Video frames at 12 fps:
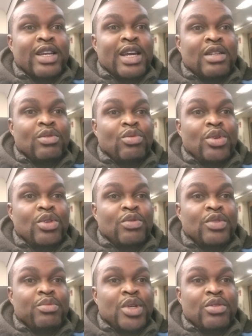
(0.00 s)
And one
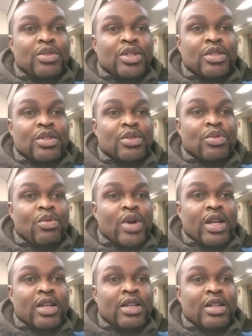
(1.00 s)
of the main reasons
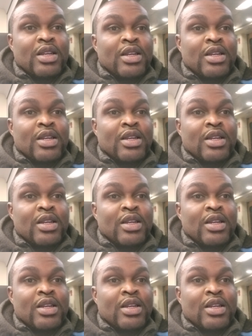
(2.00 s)
why